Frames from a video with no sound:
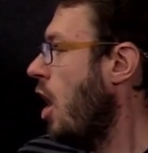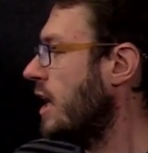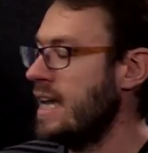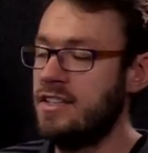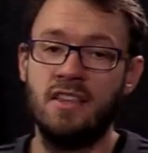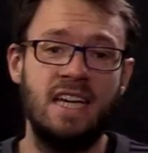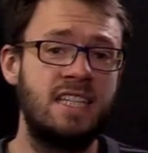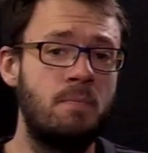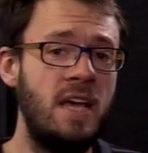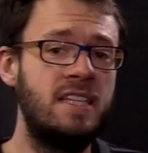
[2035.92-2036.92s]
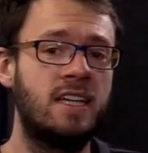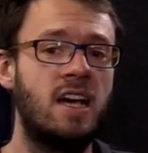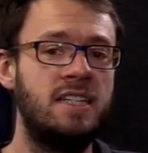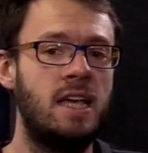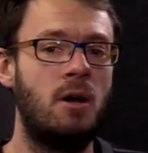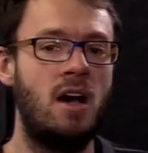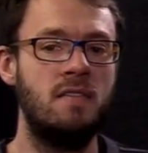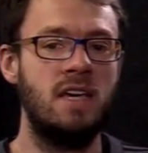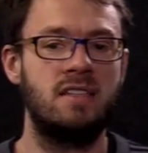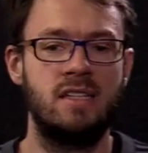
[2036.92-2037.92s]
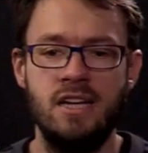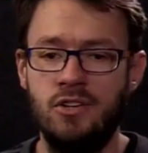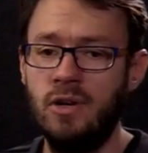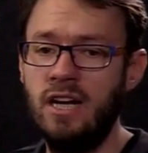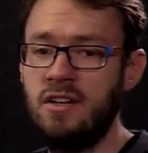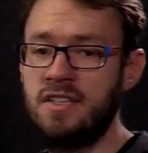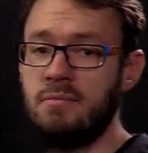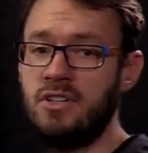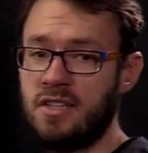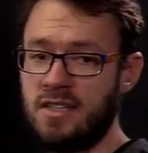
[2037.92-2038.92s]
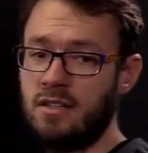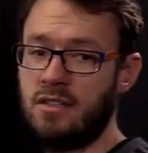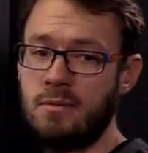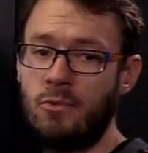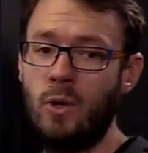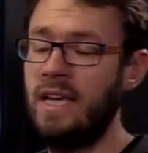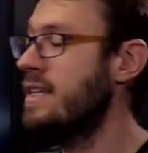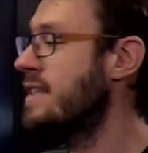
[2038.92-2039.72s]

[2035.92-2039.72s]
Okay, so that's the basic idea behind the existential. Here are some quick